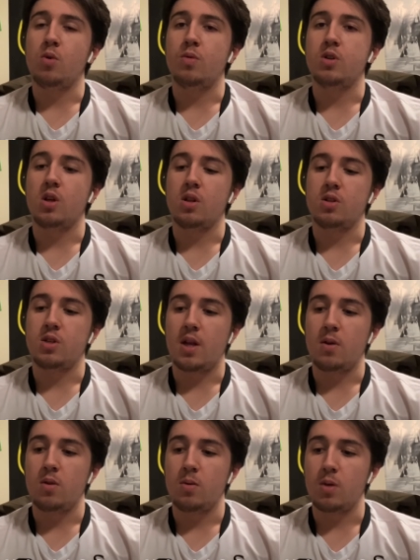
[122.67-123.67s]
results
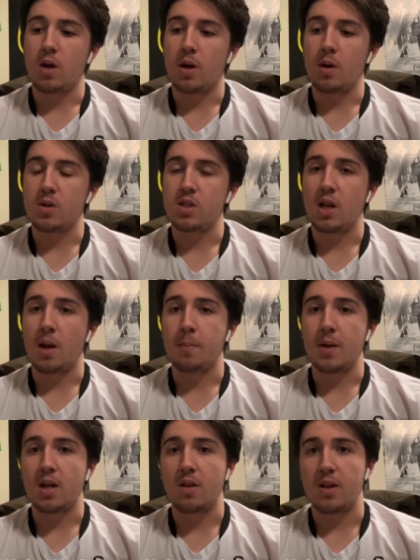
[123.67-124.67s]
now. Uh, we're still
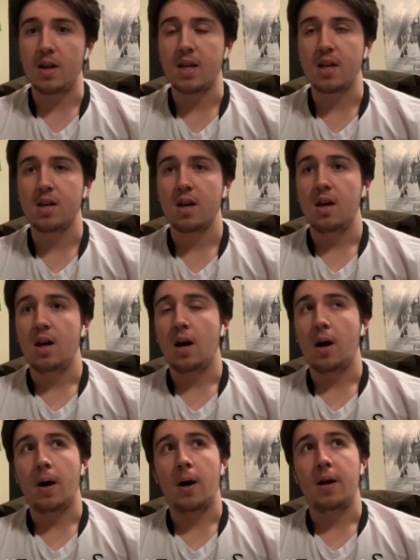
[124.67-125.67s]
unbeaten in the league
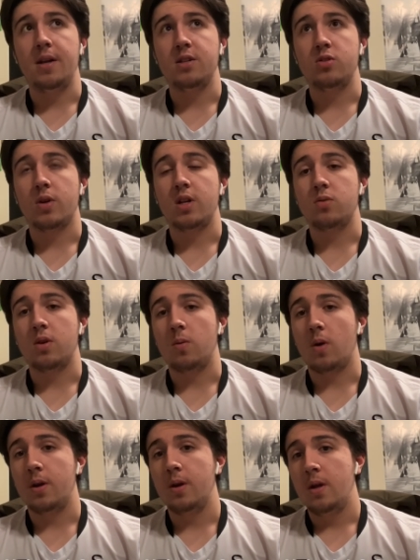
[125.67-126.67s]
uh, in
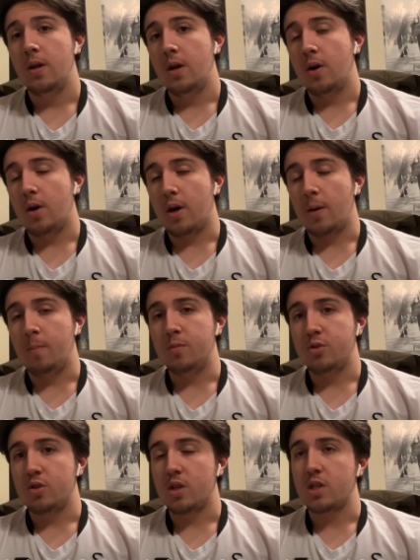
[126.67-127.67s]
2021, um,
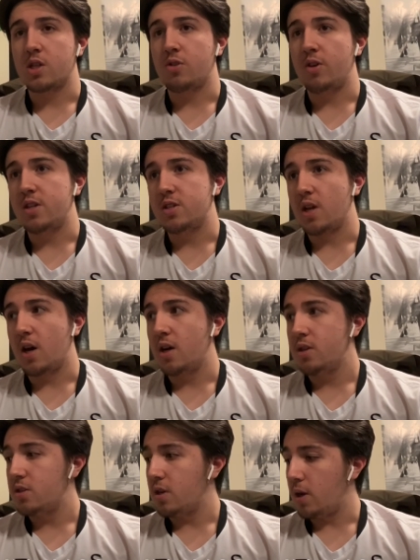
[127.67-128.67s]
so that's a great
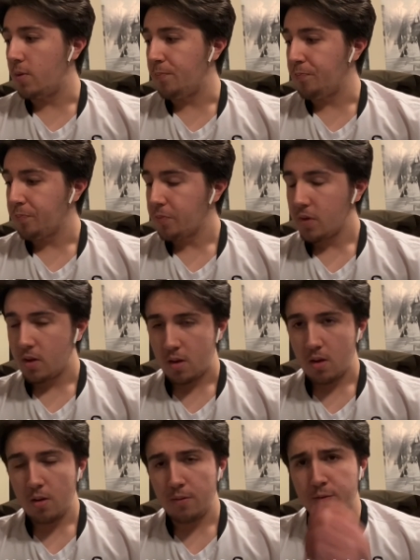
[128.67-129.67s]
start. Um,
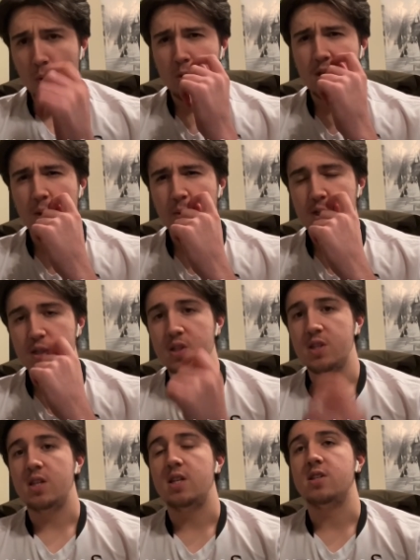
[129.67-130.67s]
14 wins in the
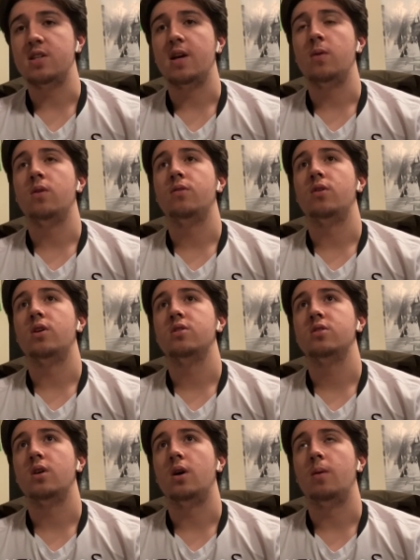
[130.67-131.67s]
season now for
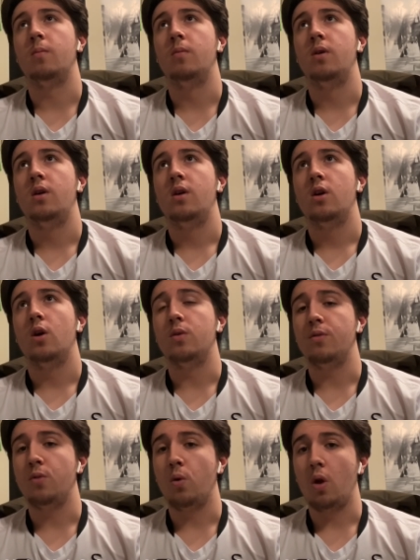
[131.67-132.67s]
us, um, only
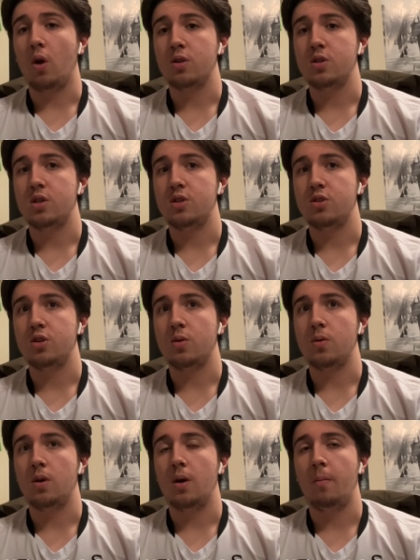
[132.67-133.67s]
four losses,
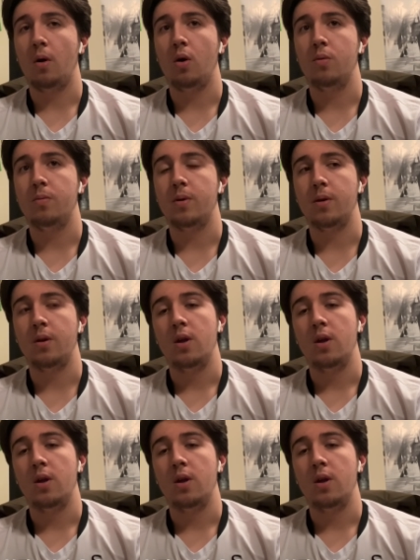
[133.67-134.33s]
so I'm hoping